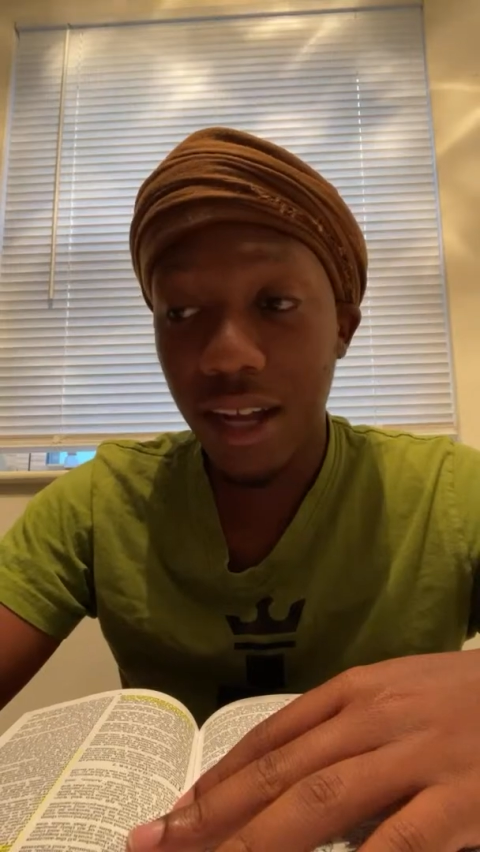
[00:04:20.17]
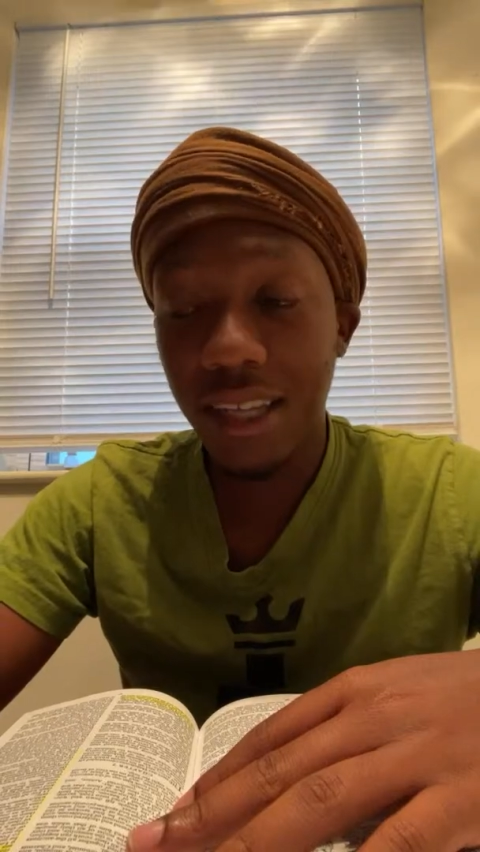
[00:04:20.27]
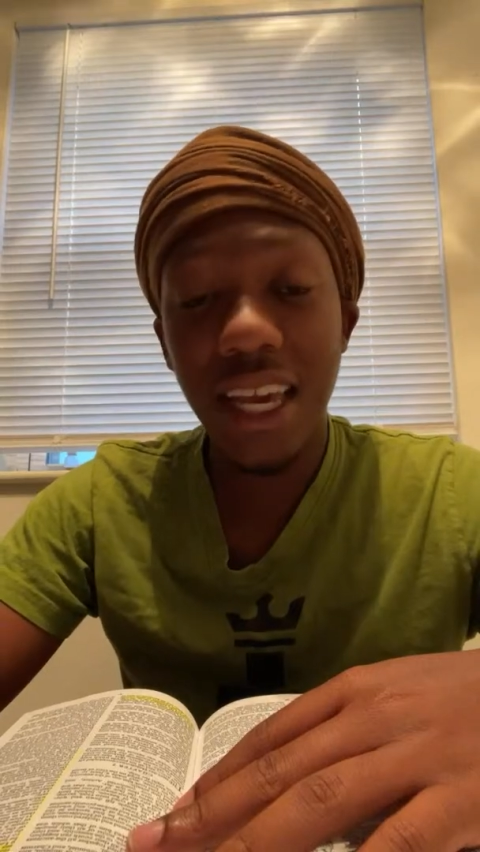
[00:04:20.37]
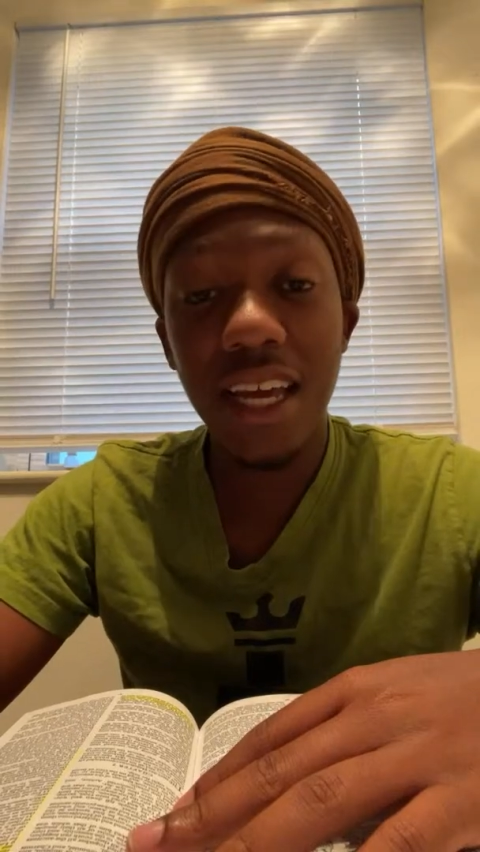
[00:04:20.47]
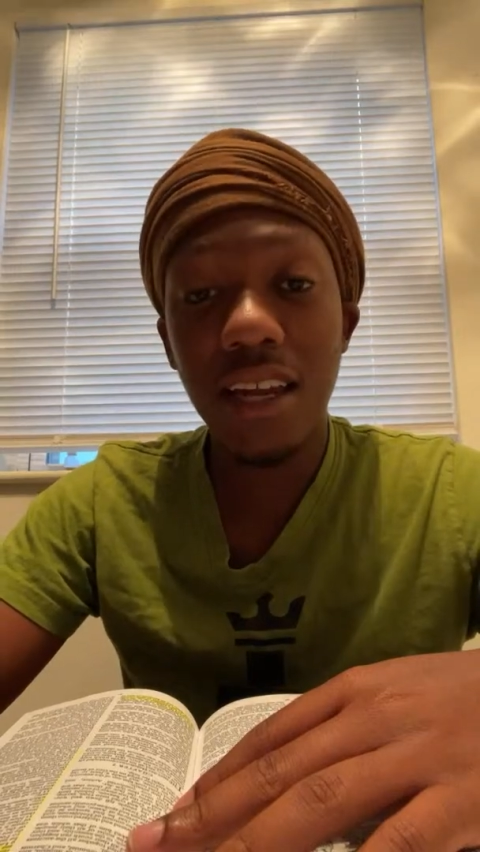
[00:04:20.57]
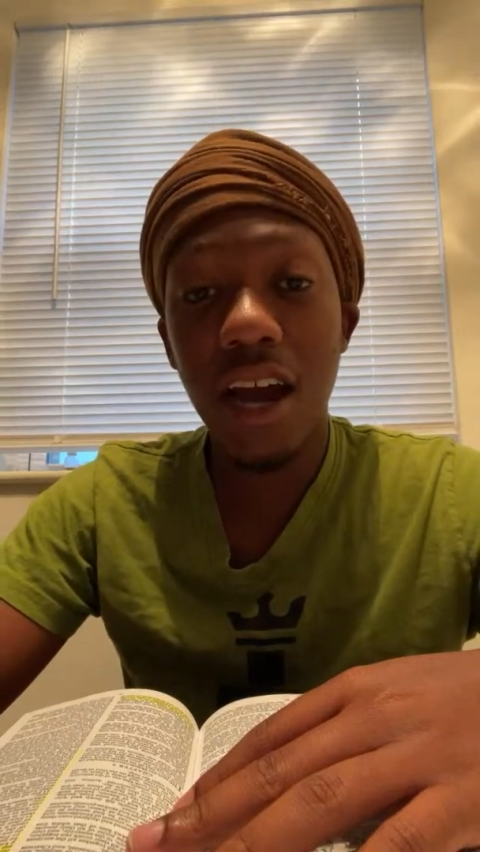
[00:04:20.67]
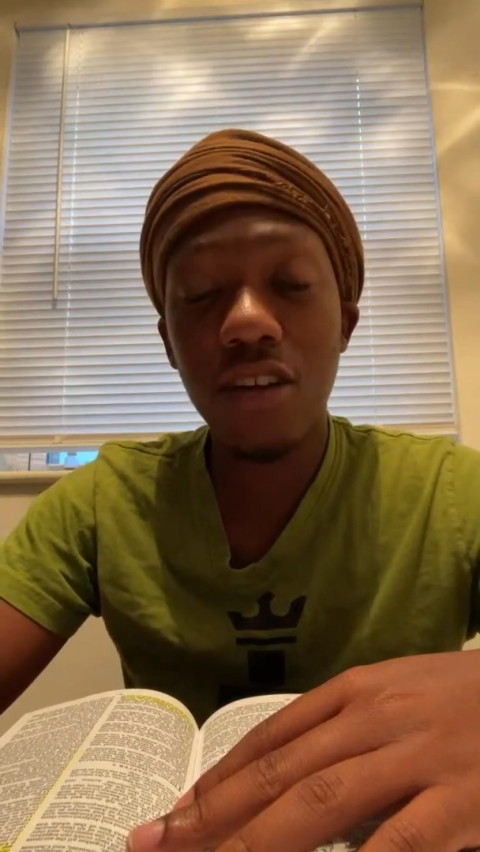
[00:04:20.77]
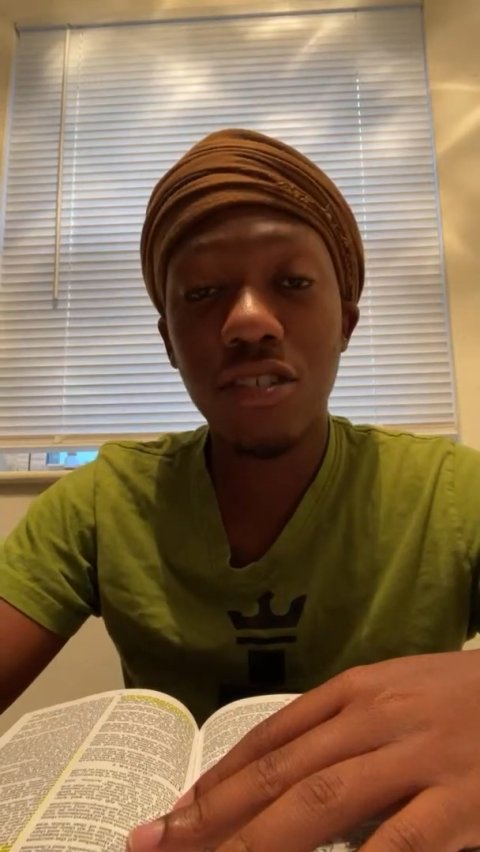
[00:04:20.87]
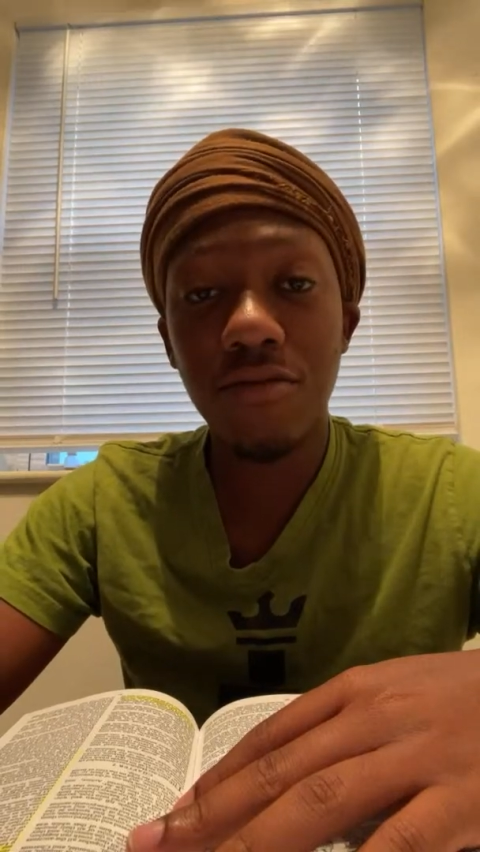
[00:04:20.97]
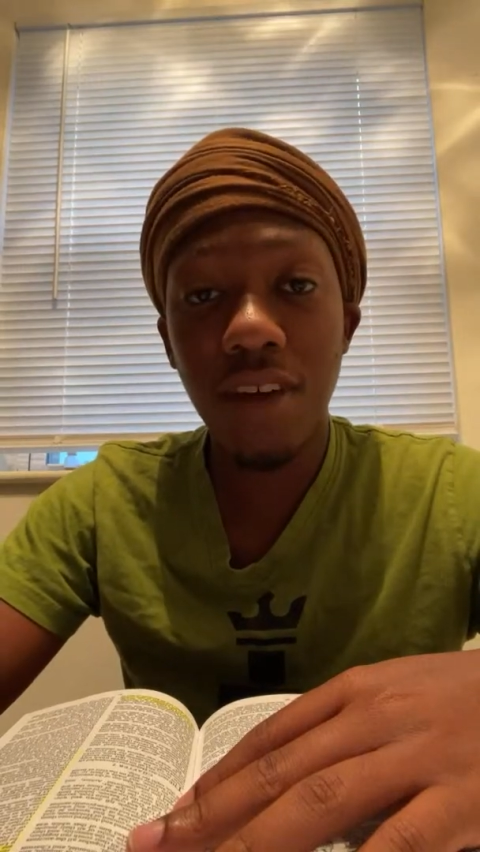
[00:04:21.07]
getting
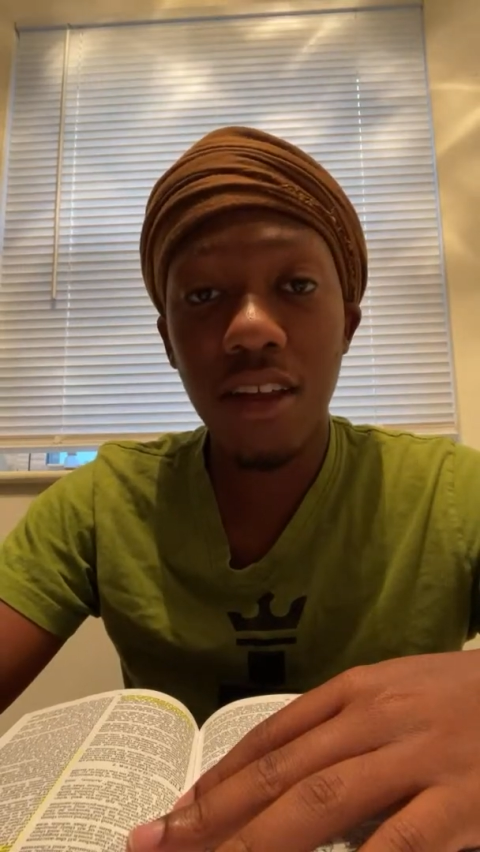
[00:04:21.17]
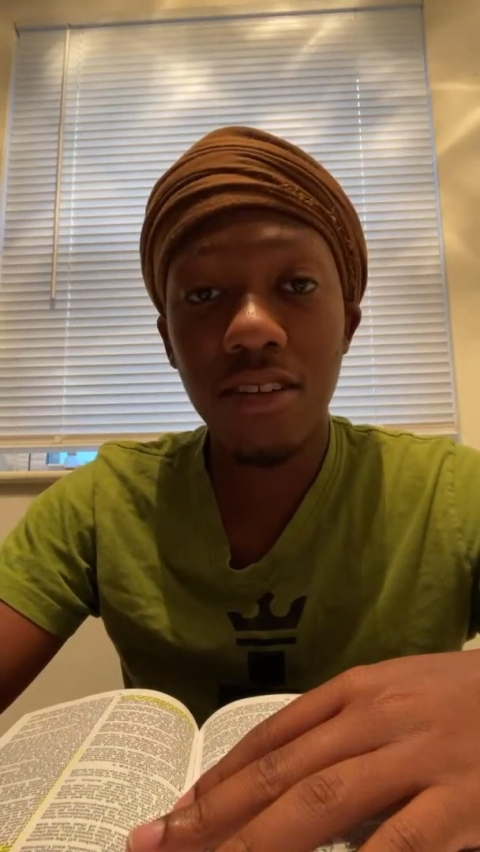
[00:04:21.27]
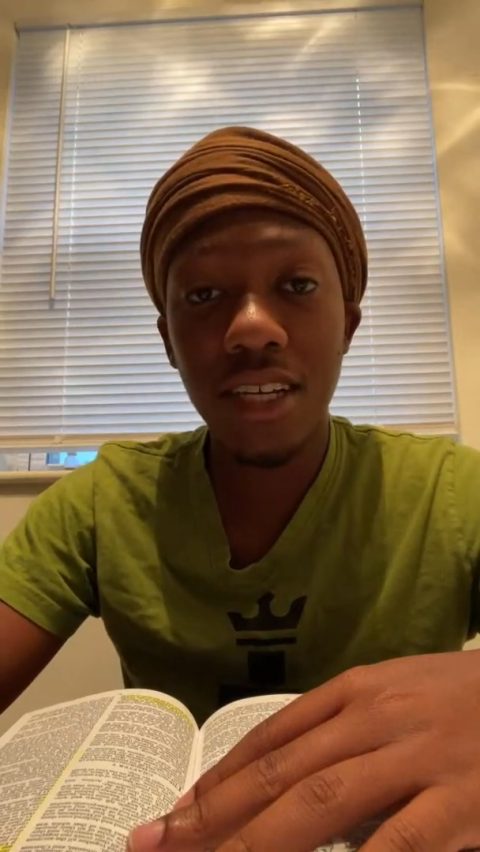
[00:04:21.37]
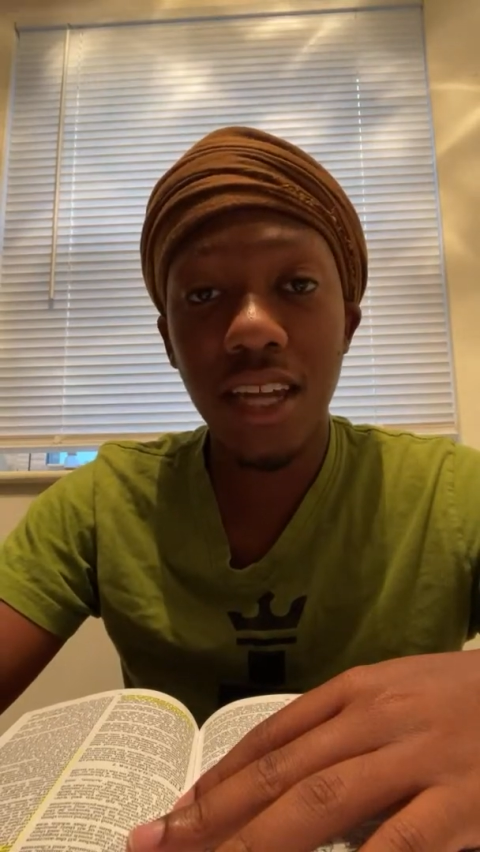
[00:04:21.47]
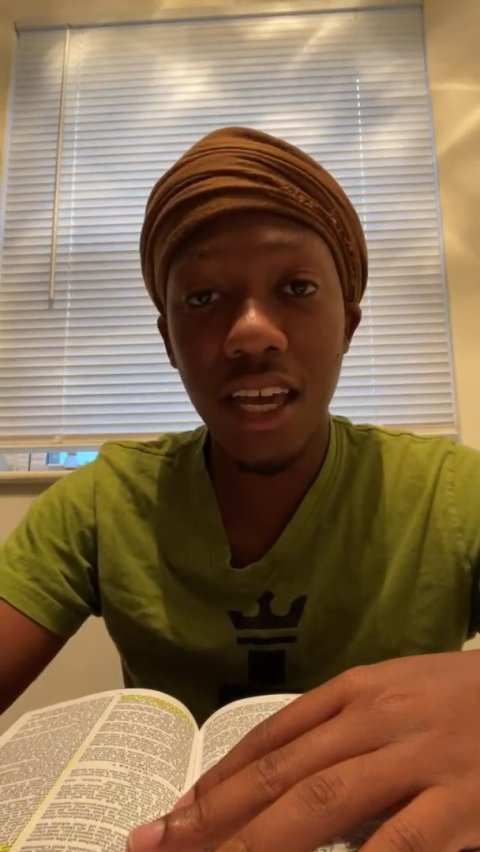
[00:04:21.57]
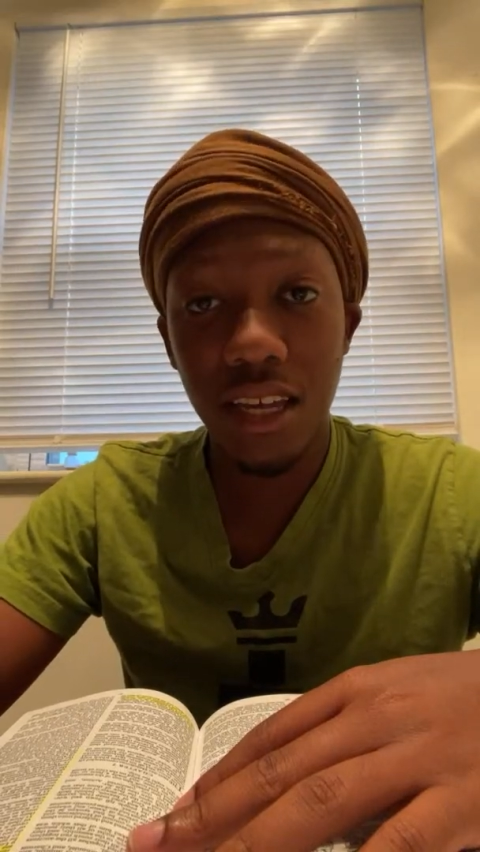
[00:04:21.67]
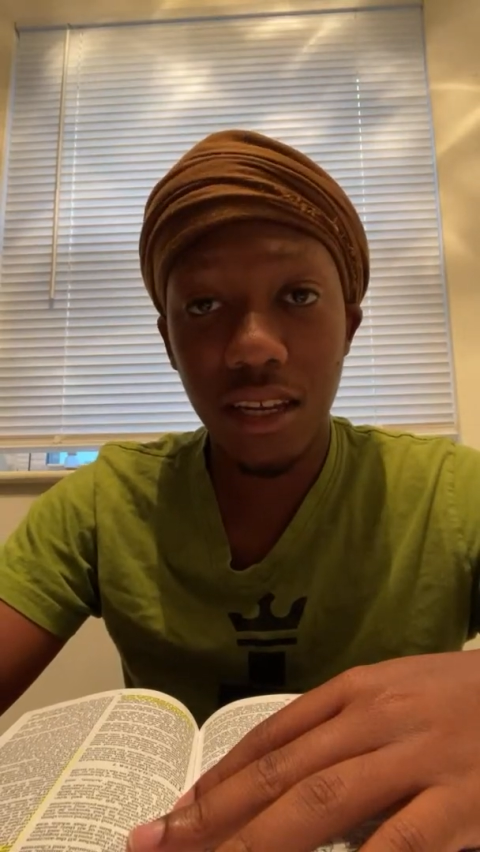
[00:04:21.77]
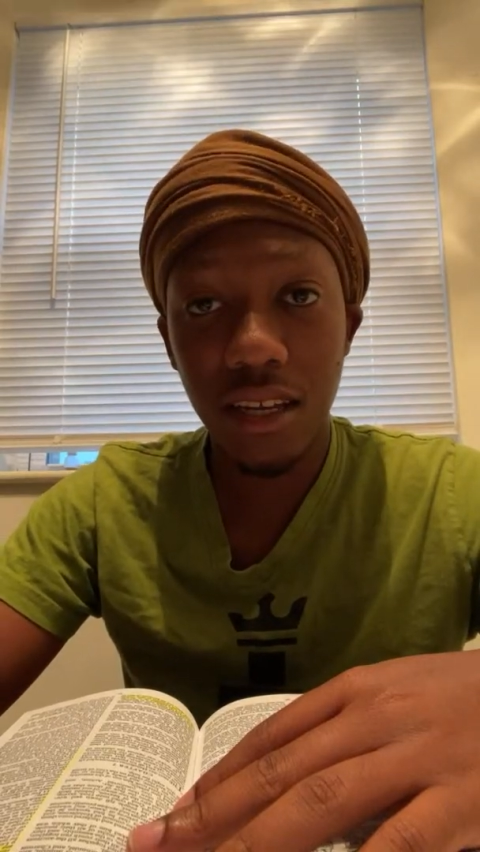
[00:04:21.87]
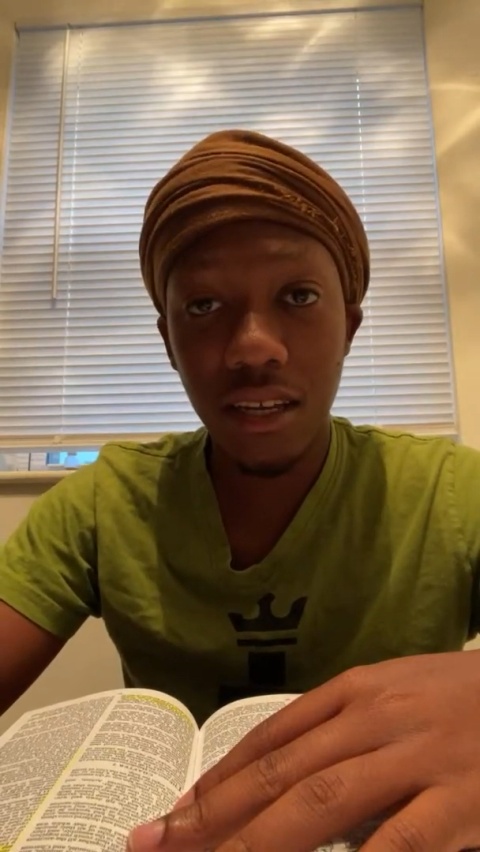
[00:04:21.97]
hundreds of dollars a night.